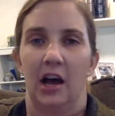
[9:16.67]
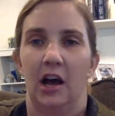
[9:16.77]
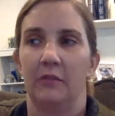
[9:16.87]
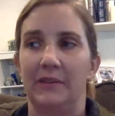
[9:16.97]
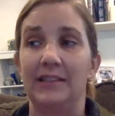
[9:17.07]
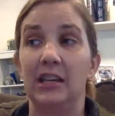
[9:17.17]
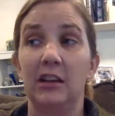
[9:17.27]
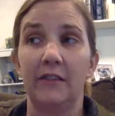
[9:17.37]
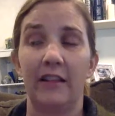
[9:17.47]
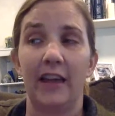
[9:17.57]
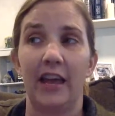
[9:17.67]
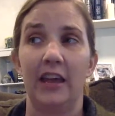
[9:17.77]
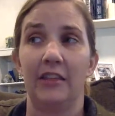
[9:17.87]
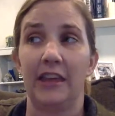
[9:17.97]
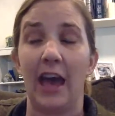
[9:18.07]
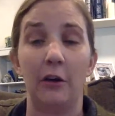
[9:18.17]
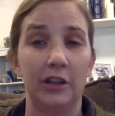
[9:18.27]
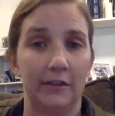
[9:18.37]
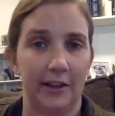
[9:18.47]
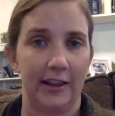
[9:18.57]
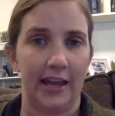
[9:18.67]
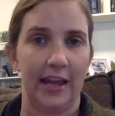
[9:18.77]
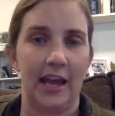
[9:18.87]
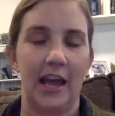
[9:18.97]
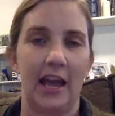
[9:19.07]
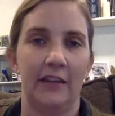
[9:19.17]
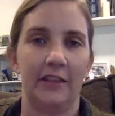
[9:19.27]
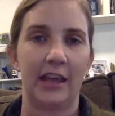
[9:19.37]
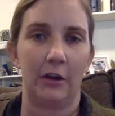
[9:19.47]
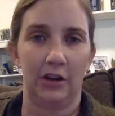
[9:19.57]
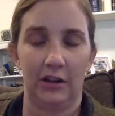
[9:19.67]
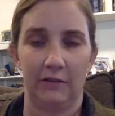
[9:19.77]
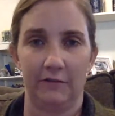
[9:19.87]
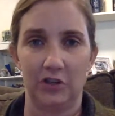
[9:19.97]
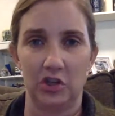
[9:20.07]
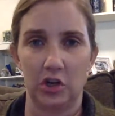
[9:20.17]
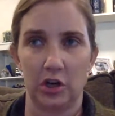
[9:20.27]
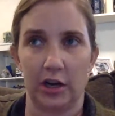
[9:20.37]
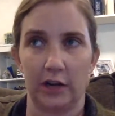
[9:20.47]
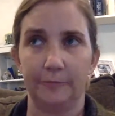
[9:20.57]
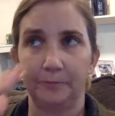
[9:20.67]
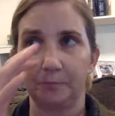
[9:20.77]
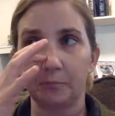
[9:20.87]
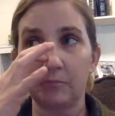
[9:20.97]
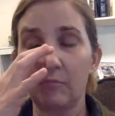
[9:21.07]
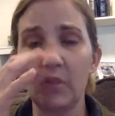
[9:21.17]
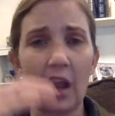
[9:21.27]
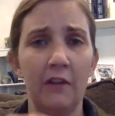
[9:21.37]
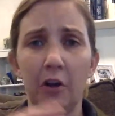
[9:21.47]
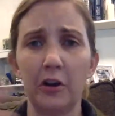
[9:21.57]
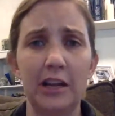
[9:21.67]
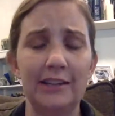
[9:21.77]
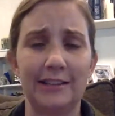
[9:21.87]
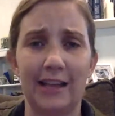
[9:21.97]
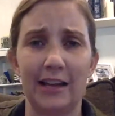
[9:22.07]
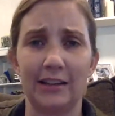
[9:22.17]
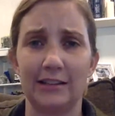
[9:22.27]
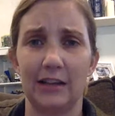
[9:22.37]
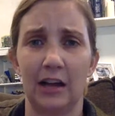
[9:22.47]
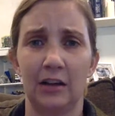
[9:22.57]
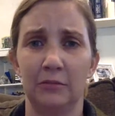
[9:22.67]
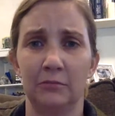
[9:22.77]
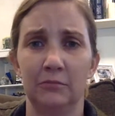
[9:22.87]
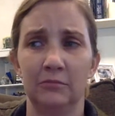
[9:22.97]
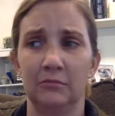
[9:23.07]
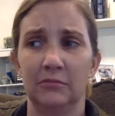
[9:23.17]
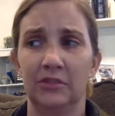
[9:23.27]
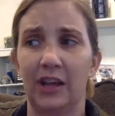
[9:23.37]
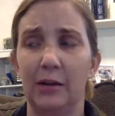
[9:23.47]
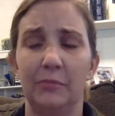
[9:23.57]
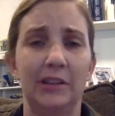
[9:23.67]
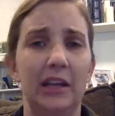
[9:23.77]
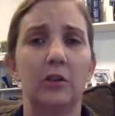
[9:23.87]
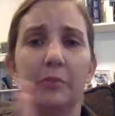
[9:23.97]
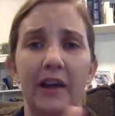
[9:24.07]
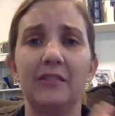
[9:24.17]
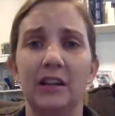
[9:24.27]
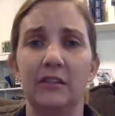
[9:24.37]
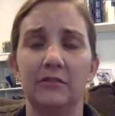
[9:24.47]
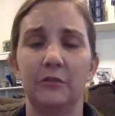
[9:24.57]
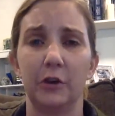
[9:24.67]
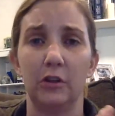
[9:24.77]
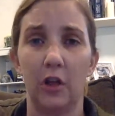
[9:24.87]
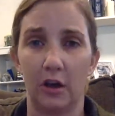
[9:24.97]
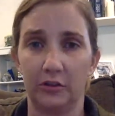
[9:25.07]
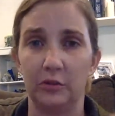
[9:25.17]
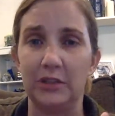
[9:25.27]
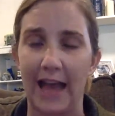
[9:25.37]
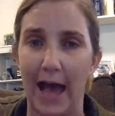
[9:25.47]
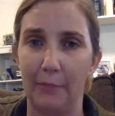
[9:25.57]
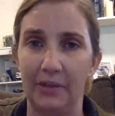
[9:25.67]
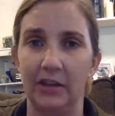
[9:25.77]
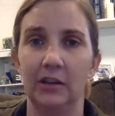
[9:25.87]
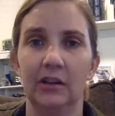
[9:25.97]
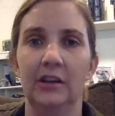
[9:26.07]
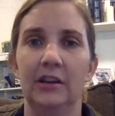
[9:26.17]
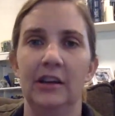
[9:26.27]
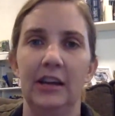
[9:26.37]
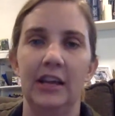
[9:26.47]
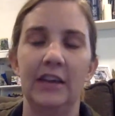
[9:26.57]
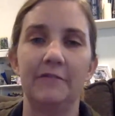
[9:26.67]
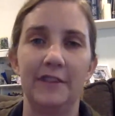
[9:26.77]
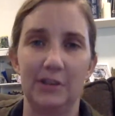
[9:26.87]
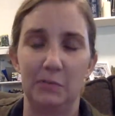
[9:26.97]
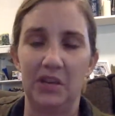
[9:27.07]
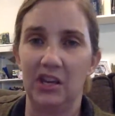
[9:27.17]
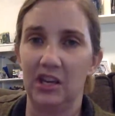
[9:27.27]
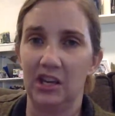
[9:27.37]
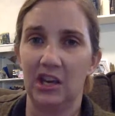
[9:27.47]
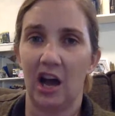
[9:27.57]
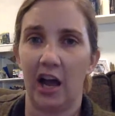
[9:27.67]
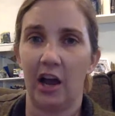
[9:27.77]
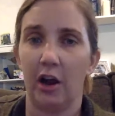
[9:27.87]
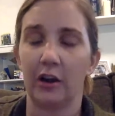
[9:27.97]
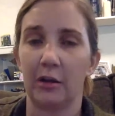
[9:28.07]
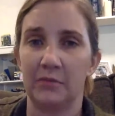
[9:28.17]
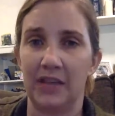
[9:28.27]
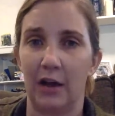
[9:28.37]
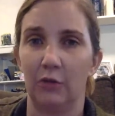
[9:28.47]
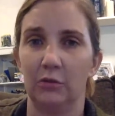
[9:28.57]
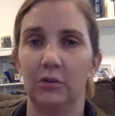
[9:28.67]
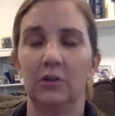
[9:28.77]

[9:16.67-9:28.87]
the city of LA, the county of LA, and the county of Ventura have already set up legal precedent for a lawsuit to happen if this PEIR comes out